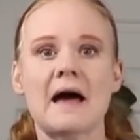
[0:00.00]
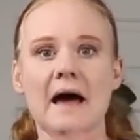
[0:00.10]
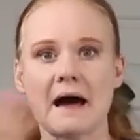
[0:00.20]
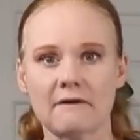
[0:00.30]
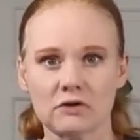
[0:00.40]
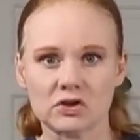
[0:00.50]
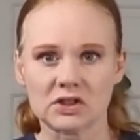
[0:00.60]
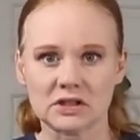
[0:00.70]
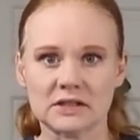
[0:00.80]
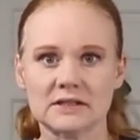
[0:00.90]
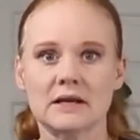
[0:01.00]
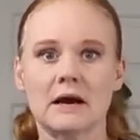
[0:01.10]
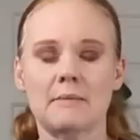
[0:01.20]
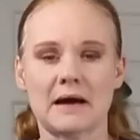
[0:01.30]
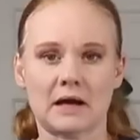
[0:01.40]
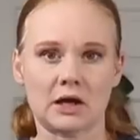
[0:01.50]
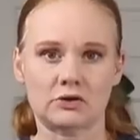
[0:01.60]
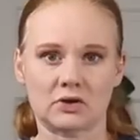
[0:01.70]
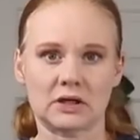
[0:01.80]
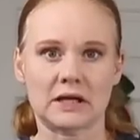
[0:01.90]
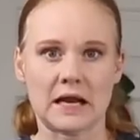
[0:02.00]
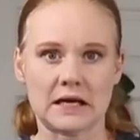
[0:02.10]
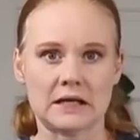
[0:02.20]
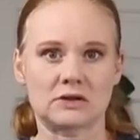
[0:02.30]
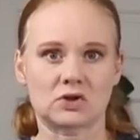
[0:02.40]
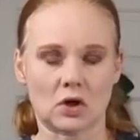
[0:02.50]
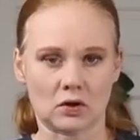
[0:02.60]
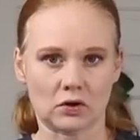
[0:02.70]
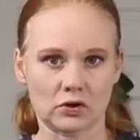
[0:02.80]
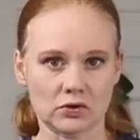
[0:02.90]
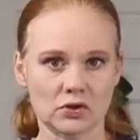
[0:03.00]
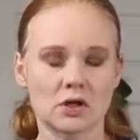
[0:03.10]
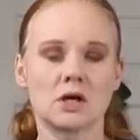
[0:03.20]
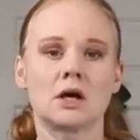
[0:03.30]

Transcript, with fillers: averages about $180